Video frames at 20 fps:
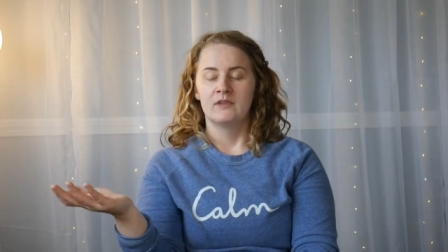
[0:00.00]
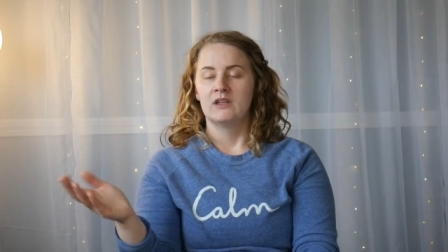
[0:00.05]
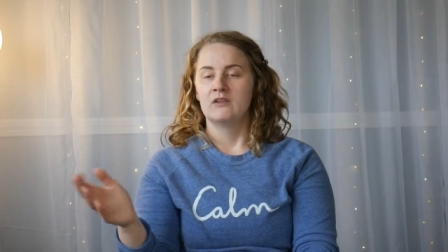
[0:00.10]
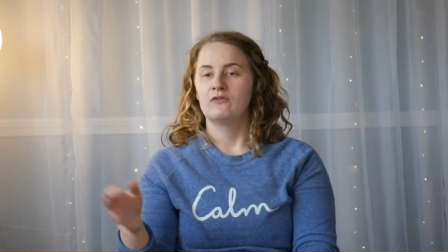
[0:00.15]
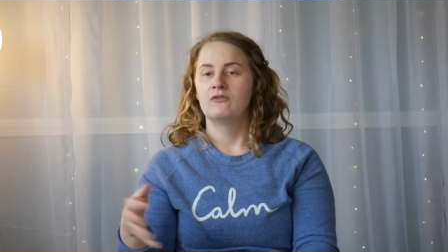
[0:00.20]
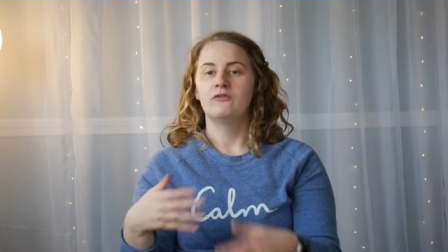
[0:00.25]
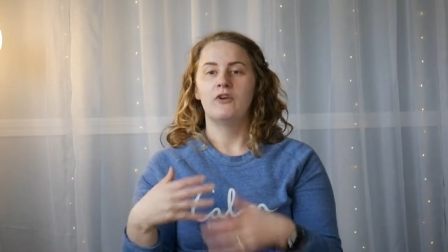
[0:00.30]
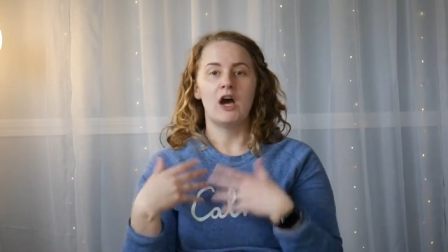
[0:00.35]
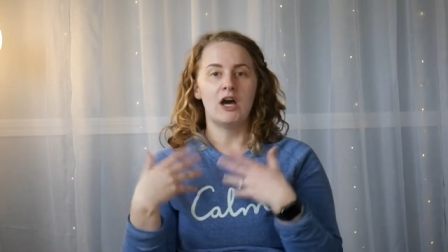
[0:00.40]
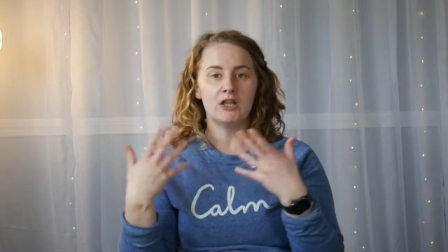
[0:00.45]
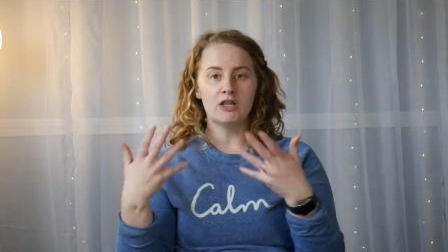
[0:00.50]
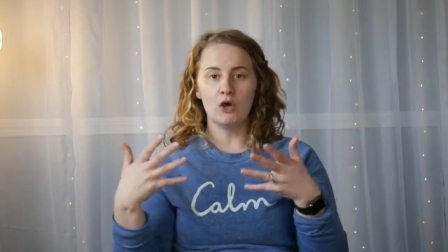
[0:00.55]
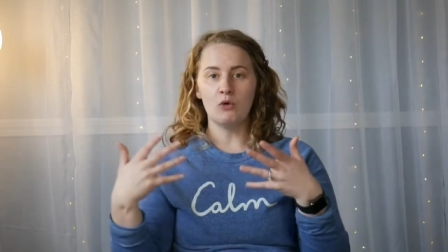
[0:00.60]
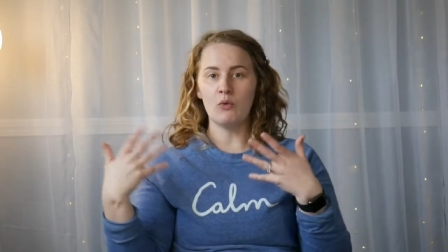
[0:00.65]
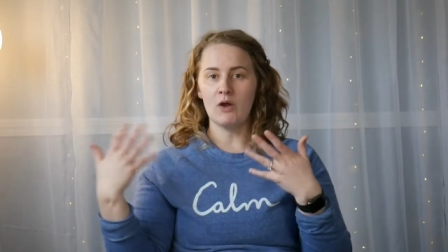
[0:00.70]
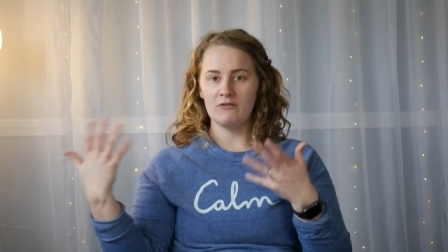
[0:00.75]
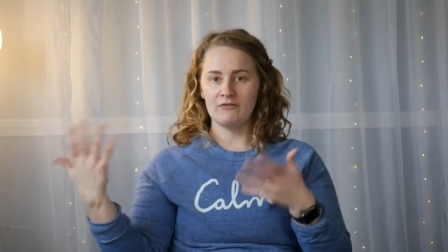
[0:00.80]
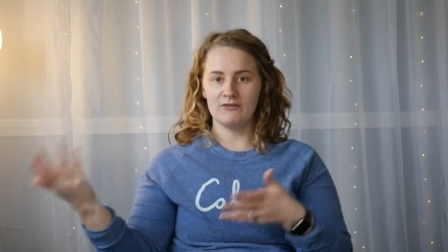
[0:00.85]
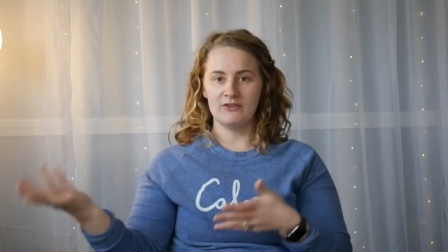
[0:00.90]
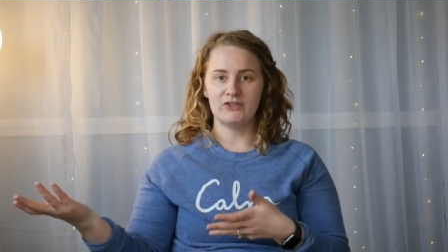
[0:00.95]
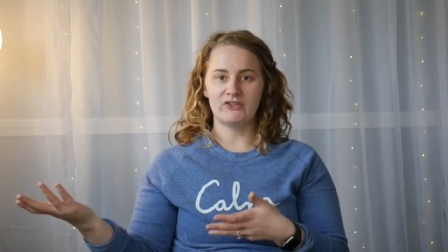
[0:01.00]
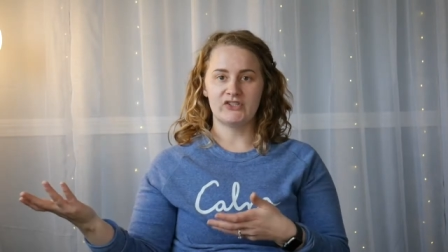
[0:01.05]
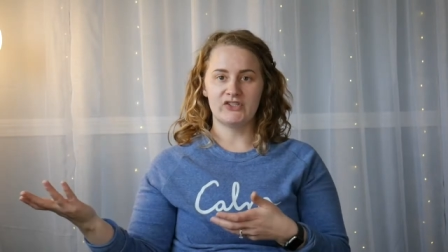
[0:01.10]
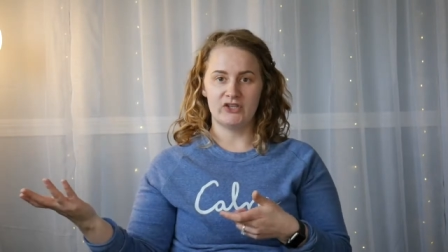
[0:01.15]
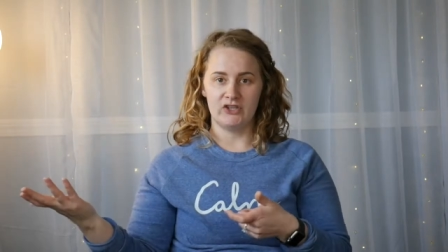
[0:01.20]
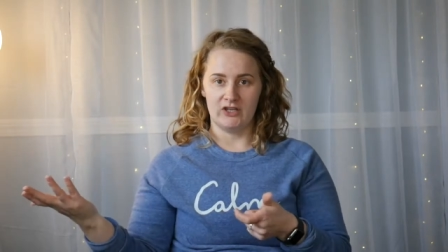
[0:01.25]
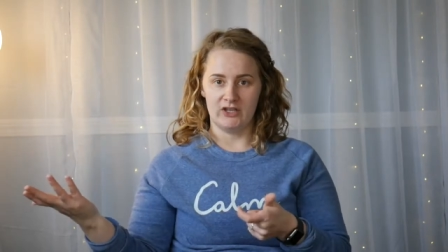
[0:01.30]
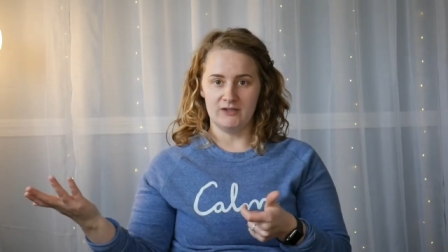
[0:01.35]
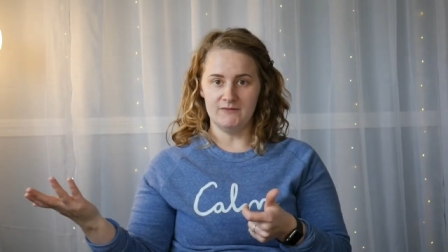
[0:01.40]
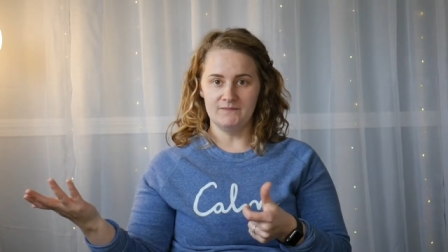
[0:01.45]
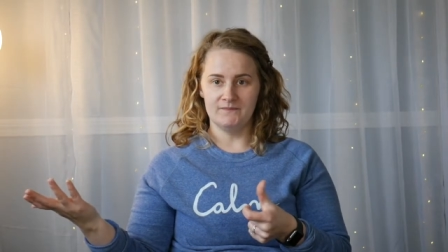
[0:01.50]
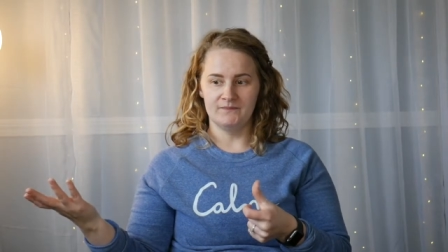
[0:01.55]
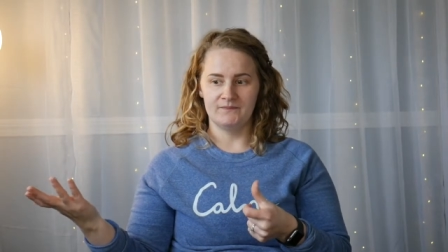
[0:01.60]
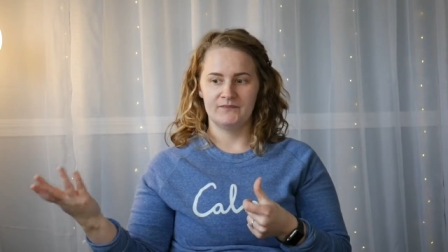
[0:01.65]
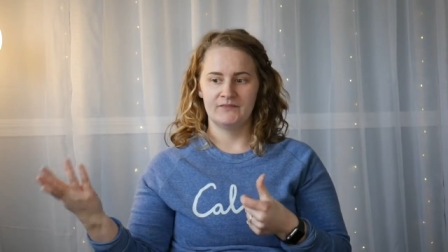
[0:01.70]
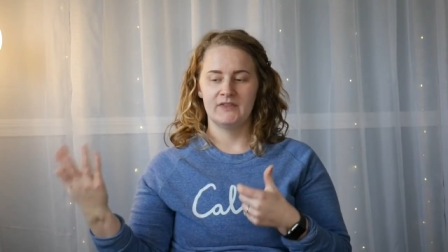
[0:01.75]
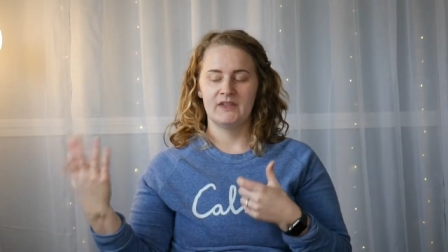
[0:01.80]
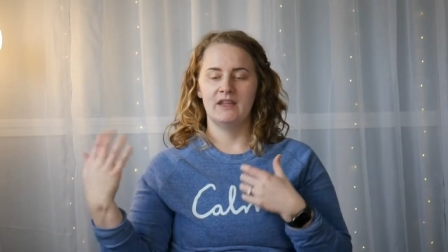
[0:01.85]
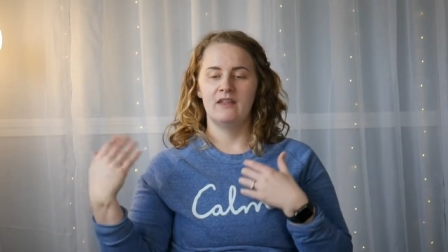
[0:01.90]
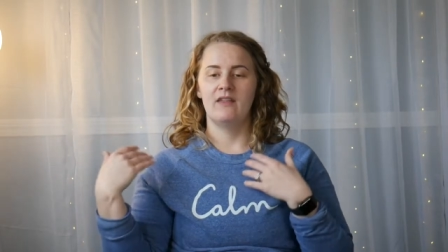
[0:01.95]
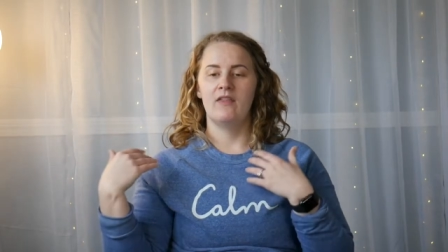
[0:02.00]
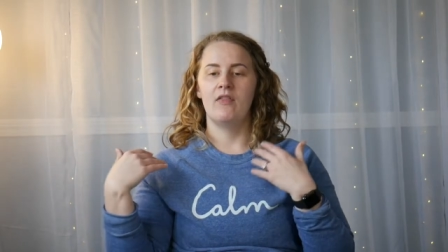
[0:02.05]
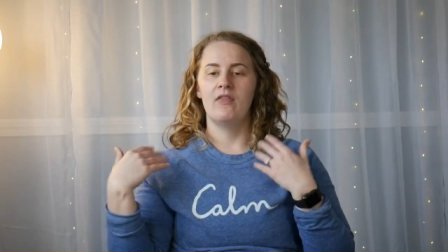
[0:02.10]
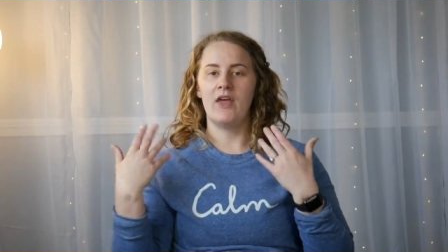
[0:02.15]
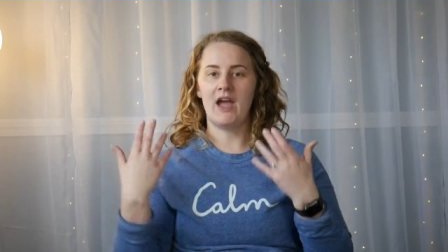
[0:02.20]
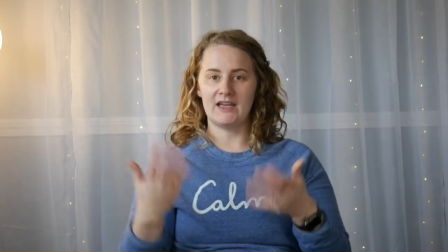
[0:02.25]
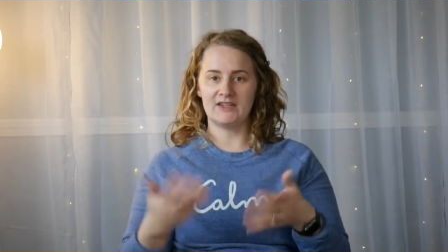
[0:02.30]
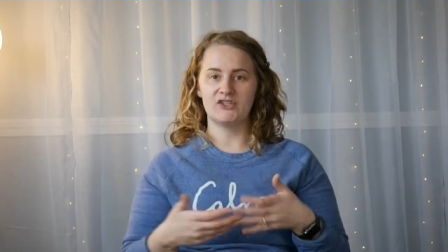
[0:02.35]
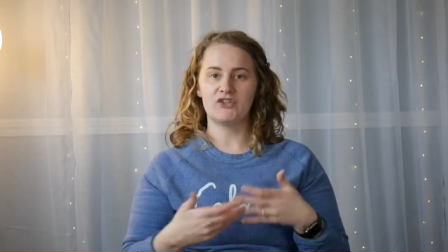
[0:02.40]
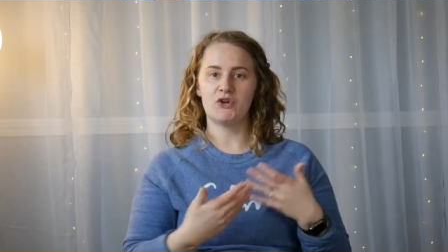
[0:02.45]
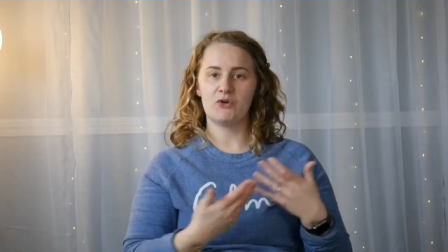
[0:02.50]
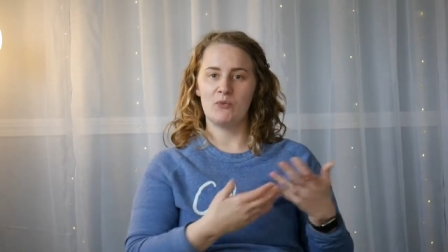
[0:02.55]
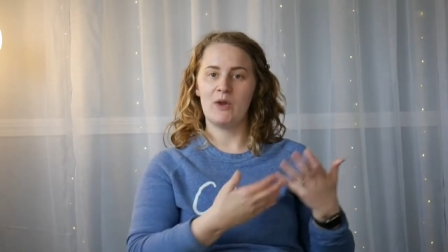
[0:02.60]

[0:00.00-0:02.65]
Follow what feels good. That's your